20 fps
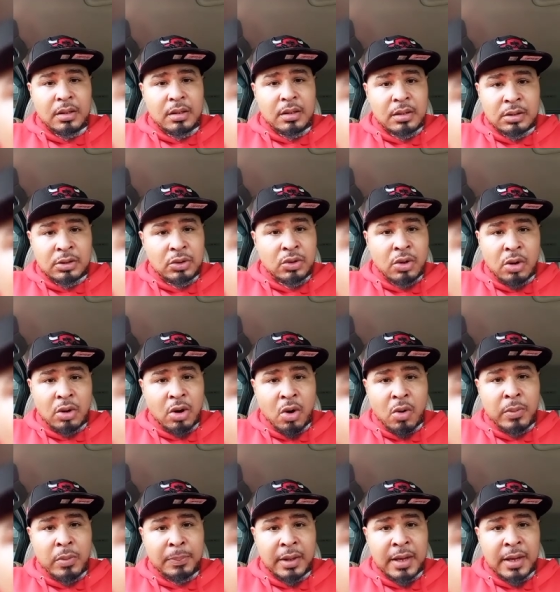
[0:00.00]
Because, you know,
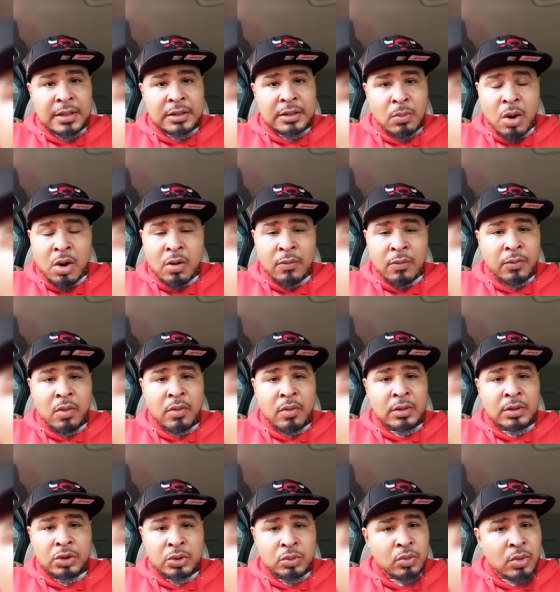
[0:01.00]
Kobe played small
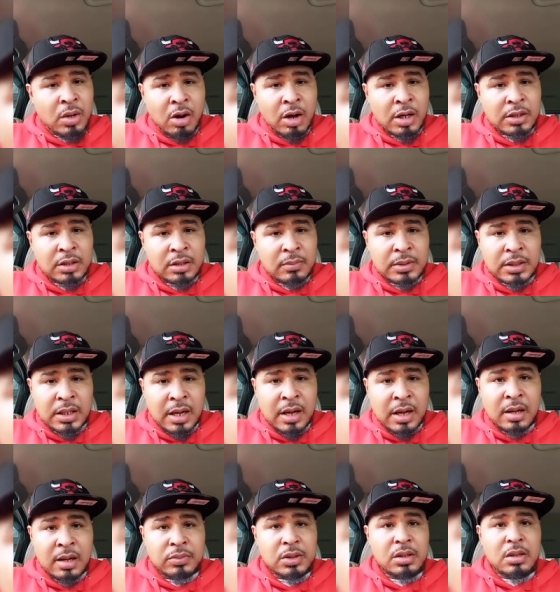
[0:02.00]
forward and shooting guard
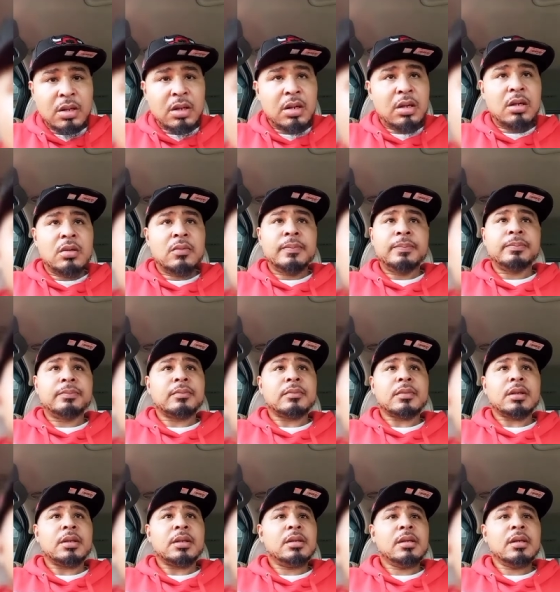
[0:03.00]
sometimes.
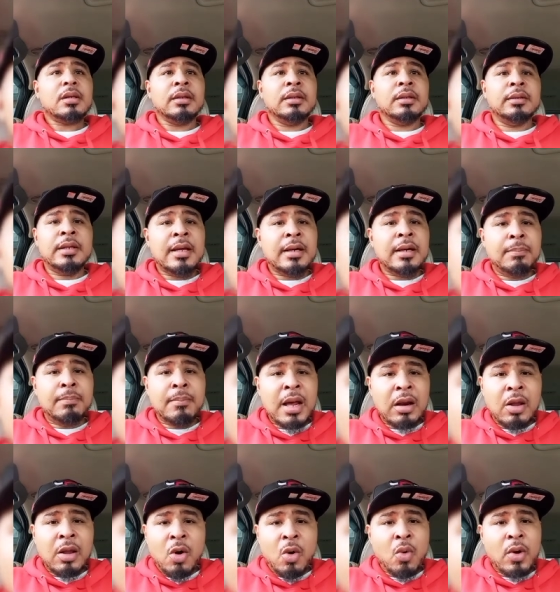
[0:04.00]
Then
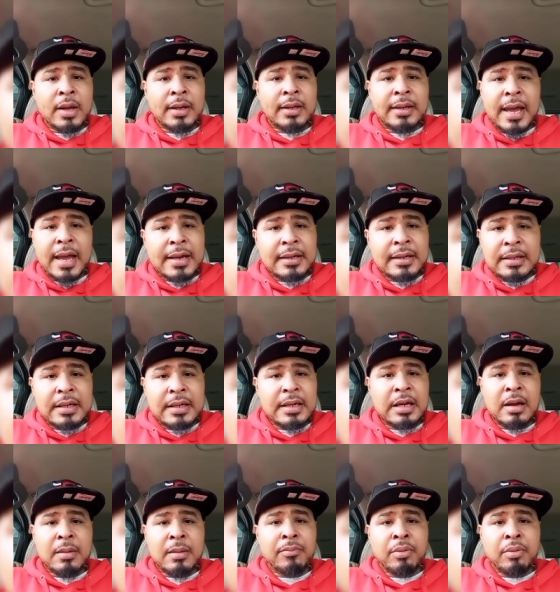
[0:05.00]
Melo and
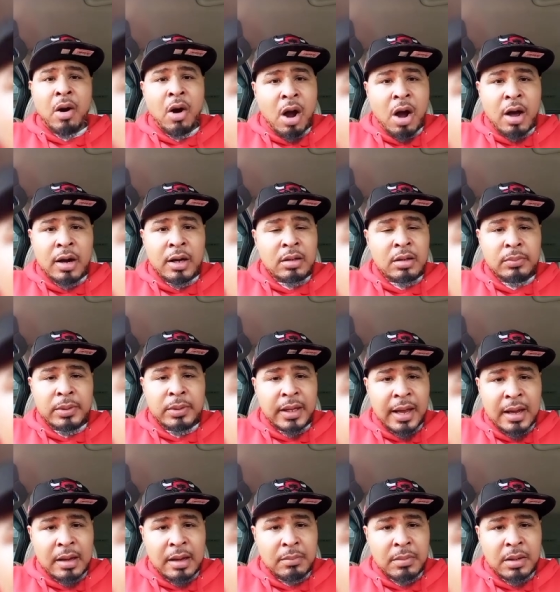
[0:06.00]
KD and Bron and them
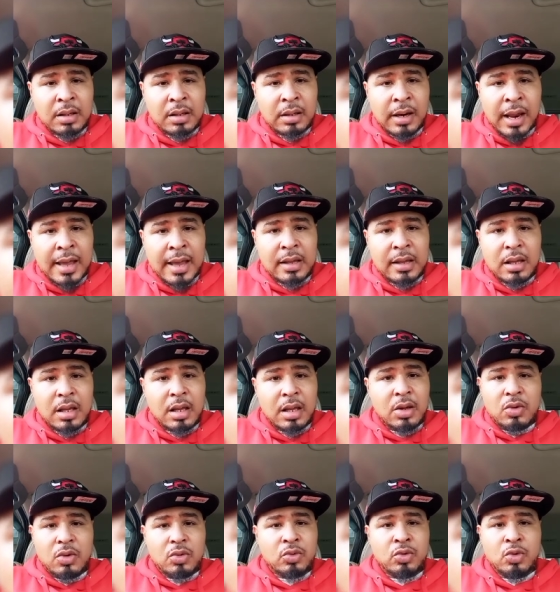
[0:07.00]
came in. Like,
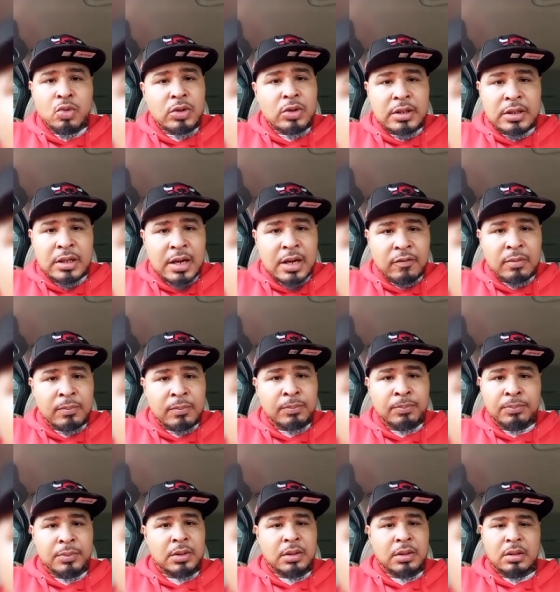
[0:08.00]
you was never...
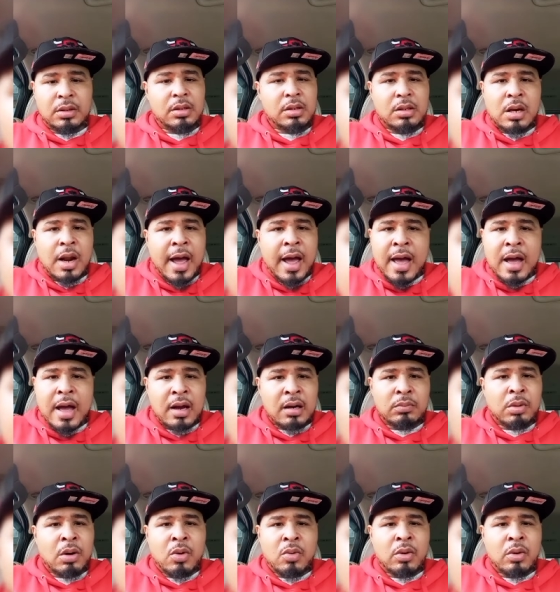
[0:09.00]
Nah,
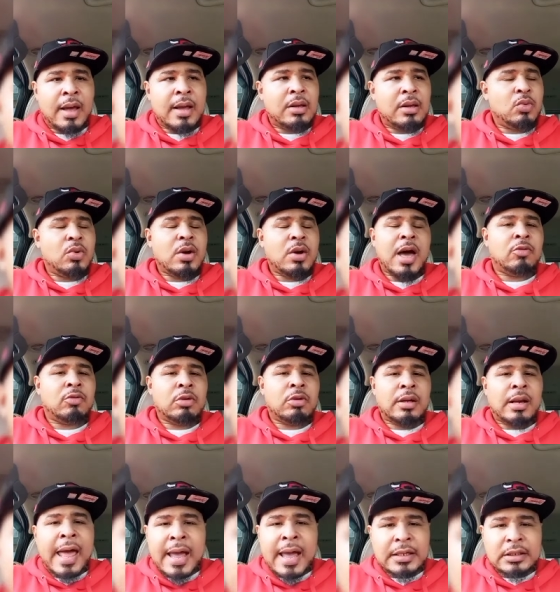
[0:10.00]
bro. Like, you gotta
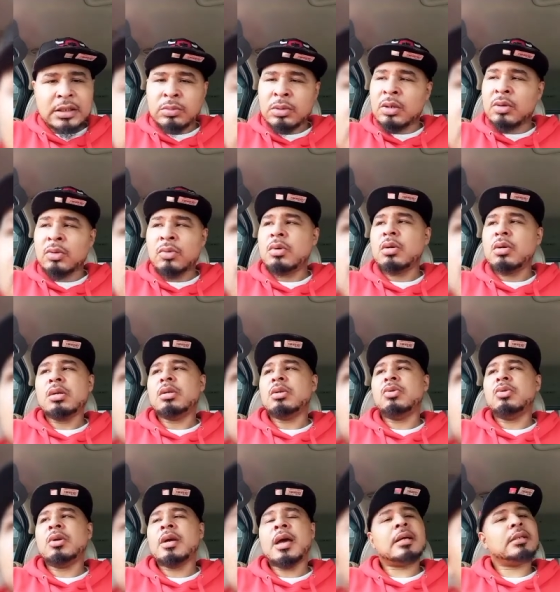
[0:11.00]
relax, bro.
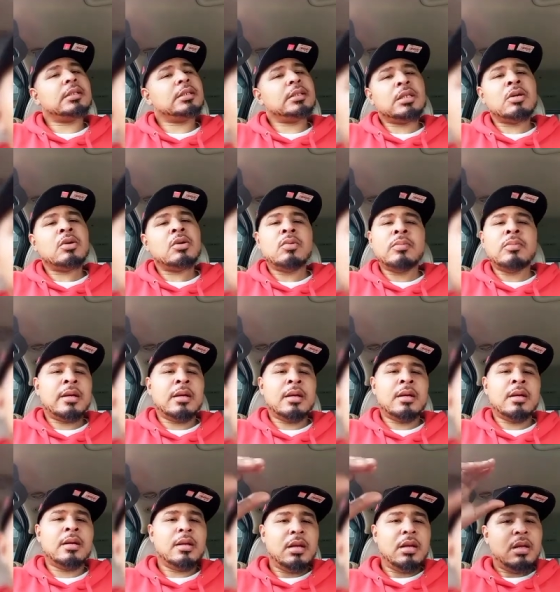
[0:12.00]
You gotta chill,
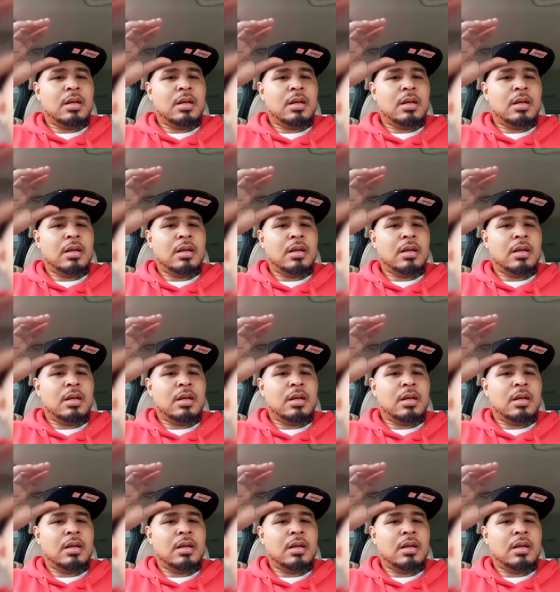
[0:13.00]
man.